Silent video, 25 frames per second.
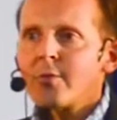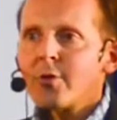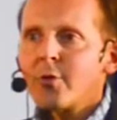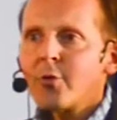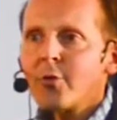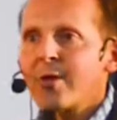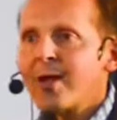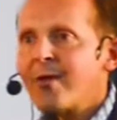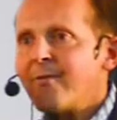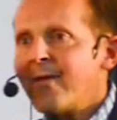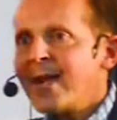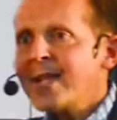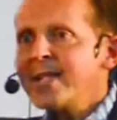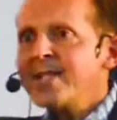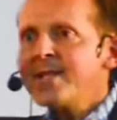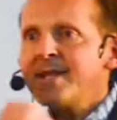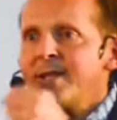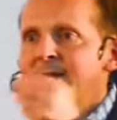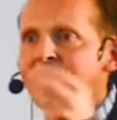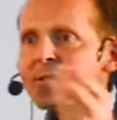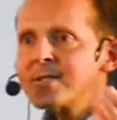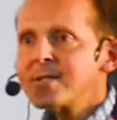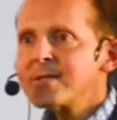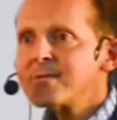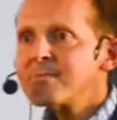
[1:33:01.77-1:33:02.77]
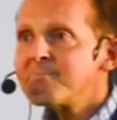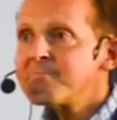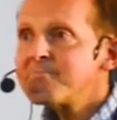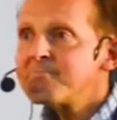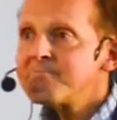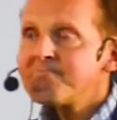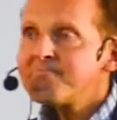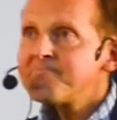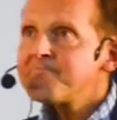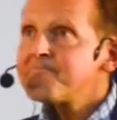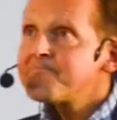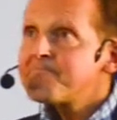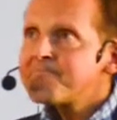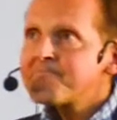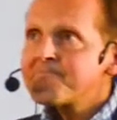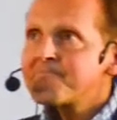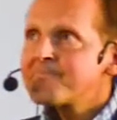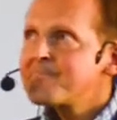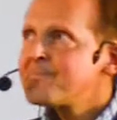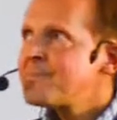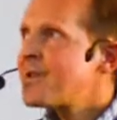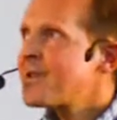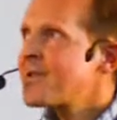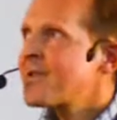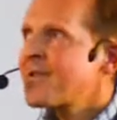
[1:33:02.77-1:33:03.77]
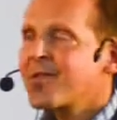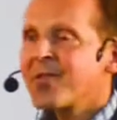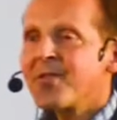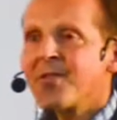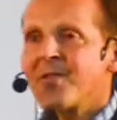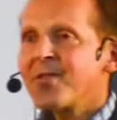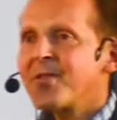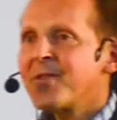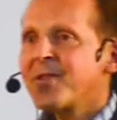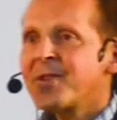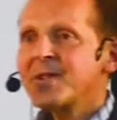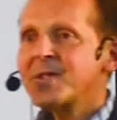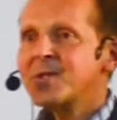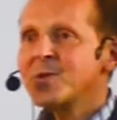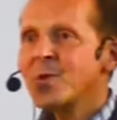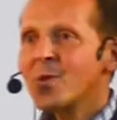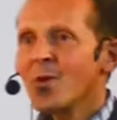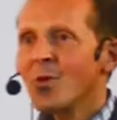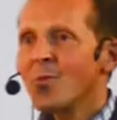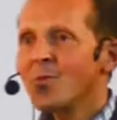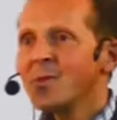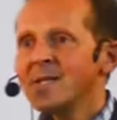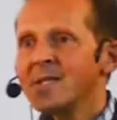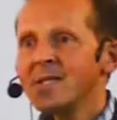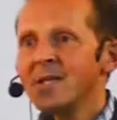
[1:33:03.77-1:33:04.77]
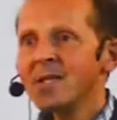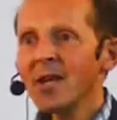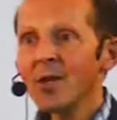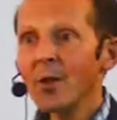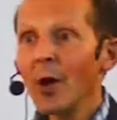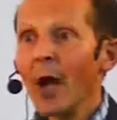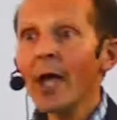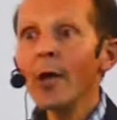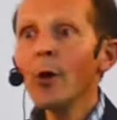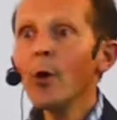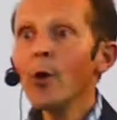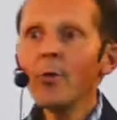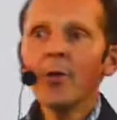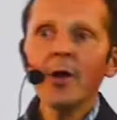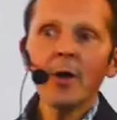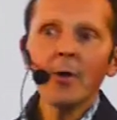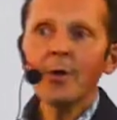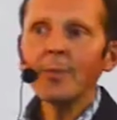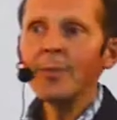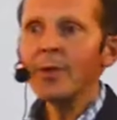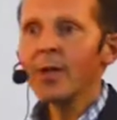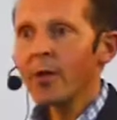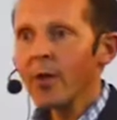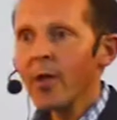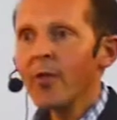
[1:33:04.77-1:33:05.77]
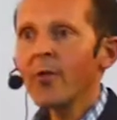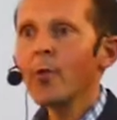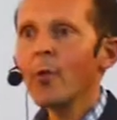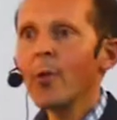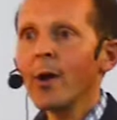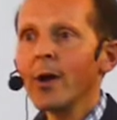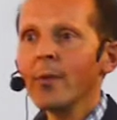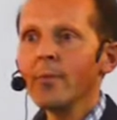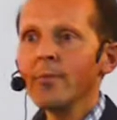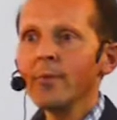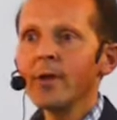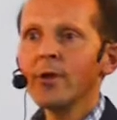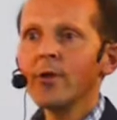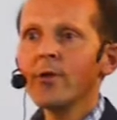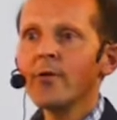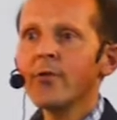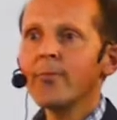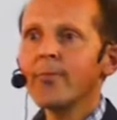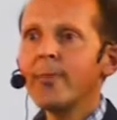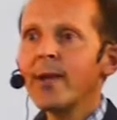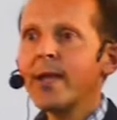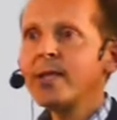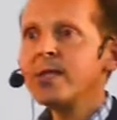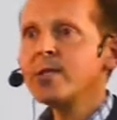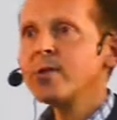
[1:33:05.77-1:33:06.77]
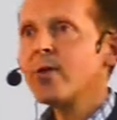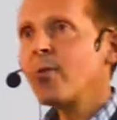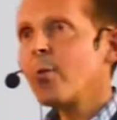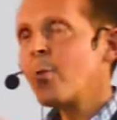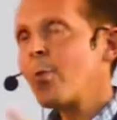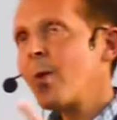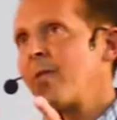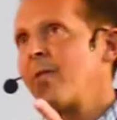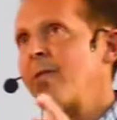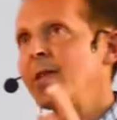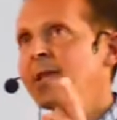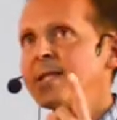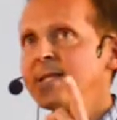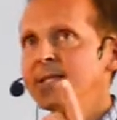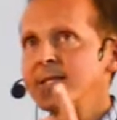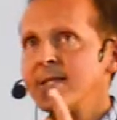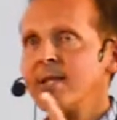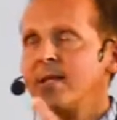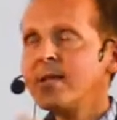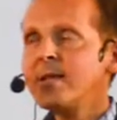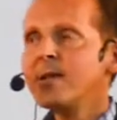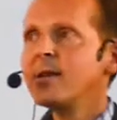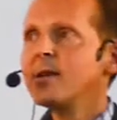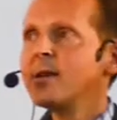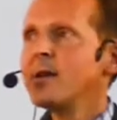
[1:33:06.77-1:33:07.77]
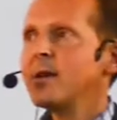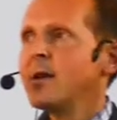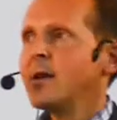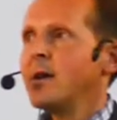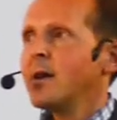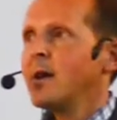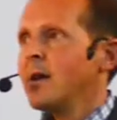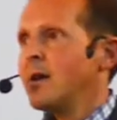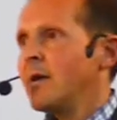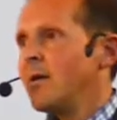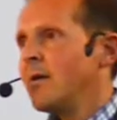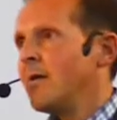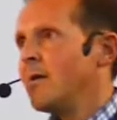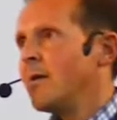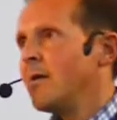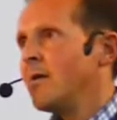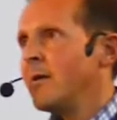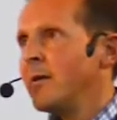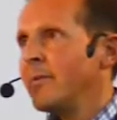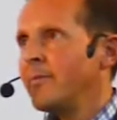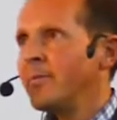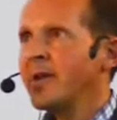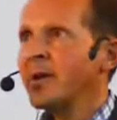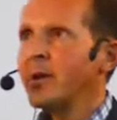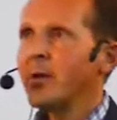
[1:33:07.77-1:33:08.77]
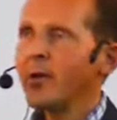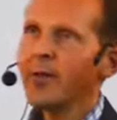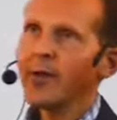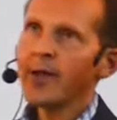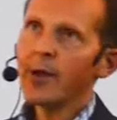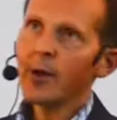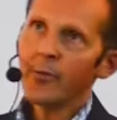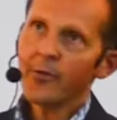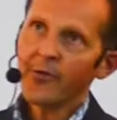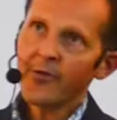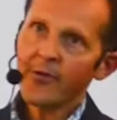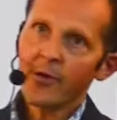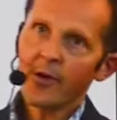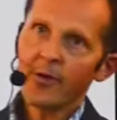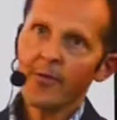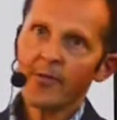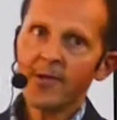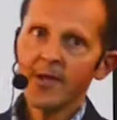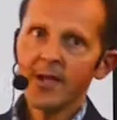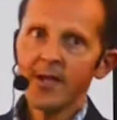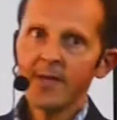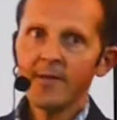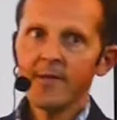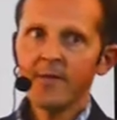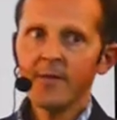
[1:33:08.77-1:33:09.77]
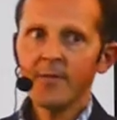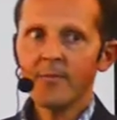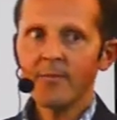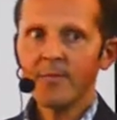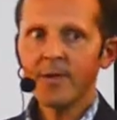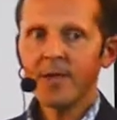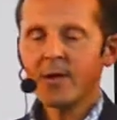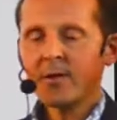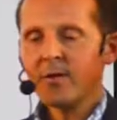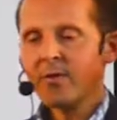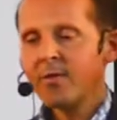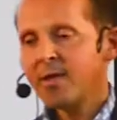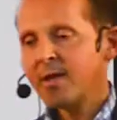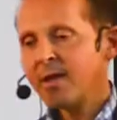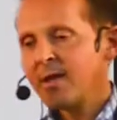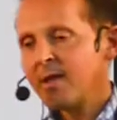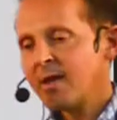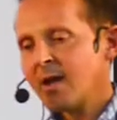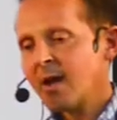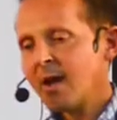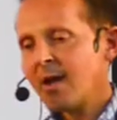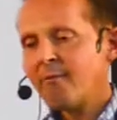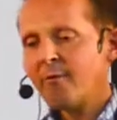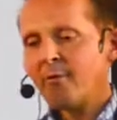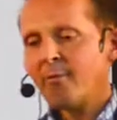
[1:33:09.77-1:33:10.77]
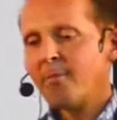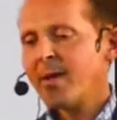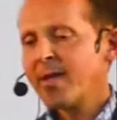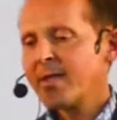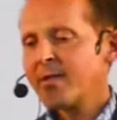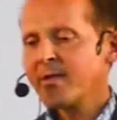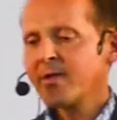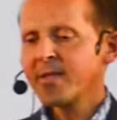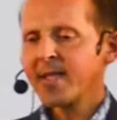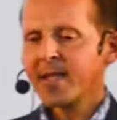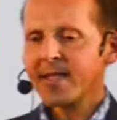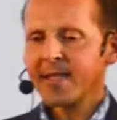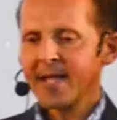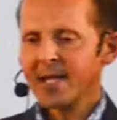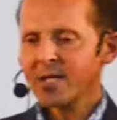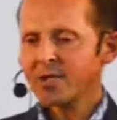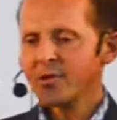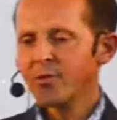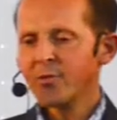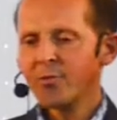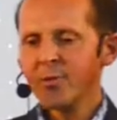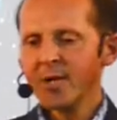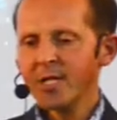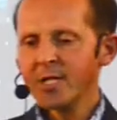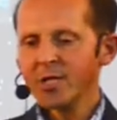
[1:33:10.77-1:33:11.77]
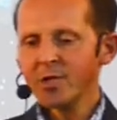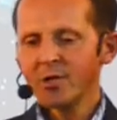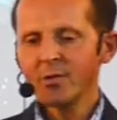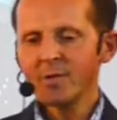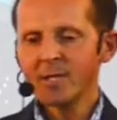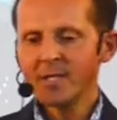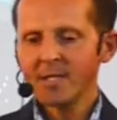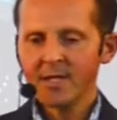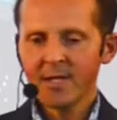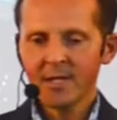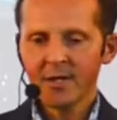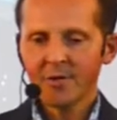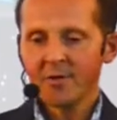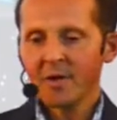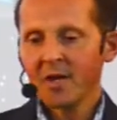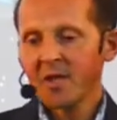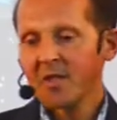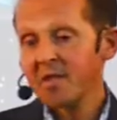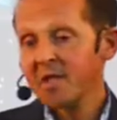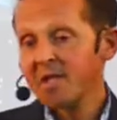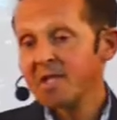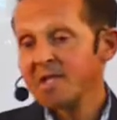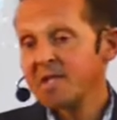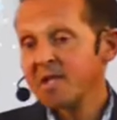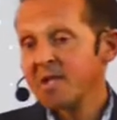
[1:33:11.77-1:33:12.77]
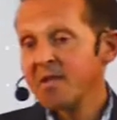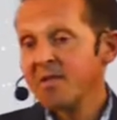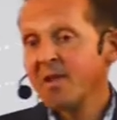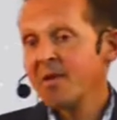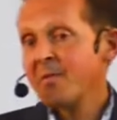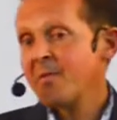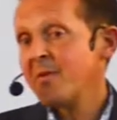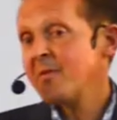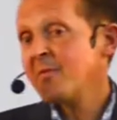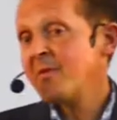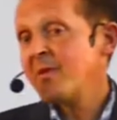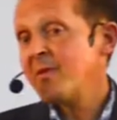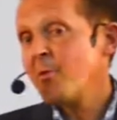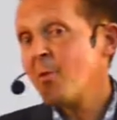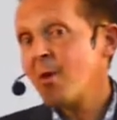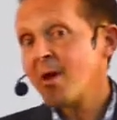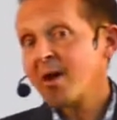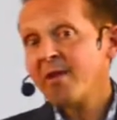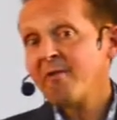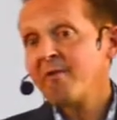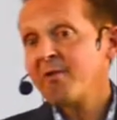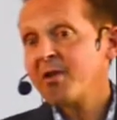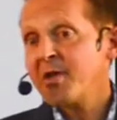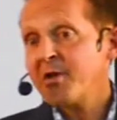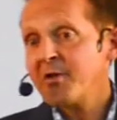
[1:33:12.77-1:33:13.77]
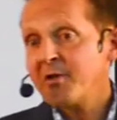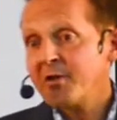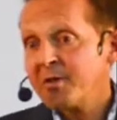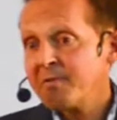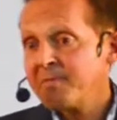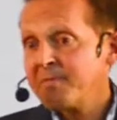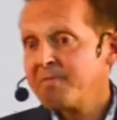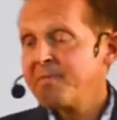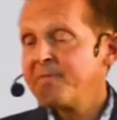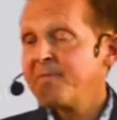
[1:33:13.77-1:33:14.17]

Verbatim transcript: We have ideas, but uh, there is no complete scenario. I hope there will be another one, because based on what they think, uh, because they observed it, because they have a better detection ratio, et cetera, they think there may be one every year.